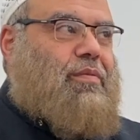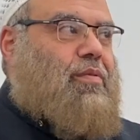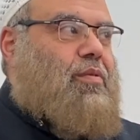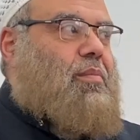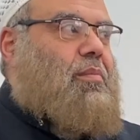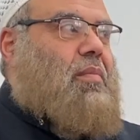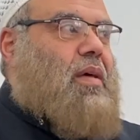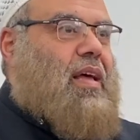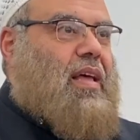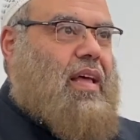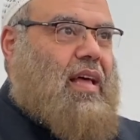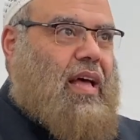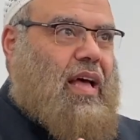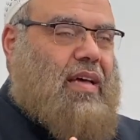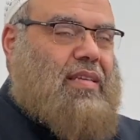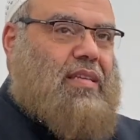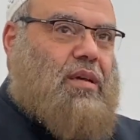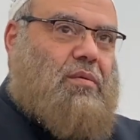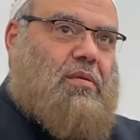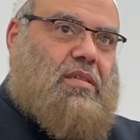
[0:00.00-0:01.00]
from,
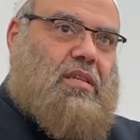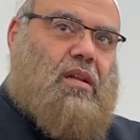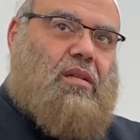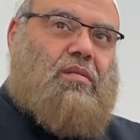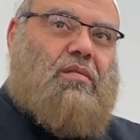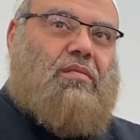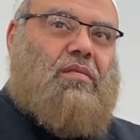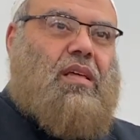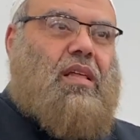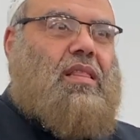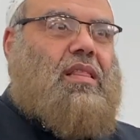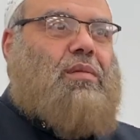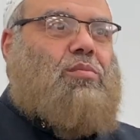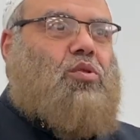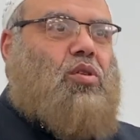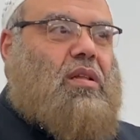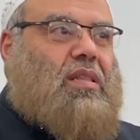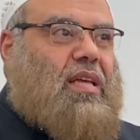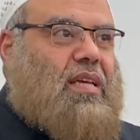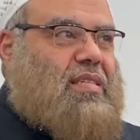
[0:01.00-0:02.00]
as a result of that, the
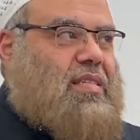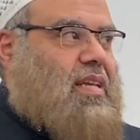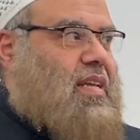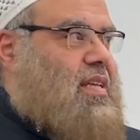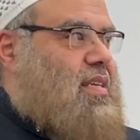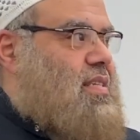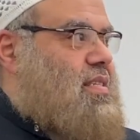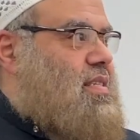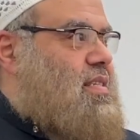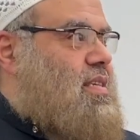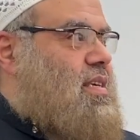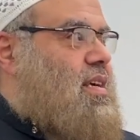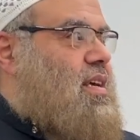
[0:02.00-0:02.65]
Mu'tazilis,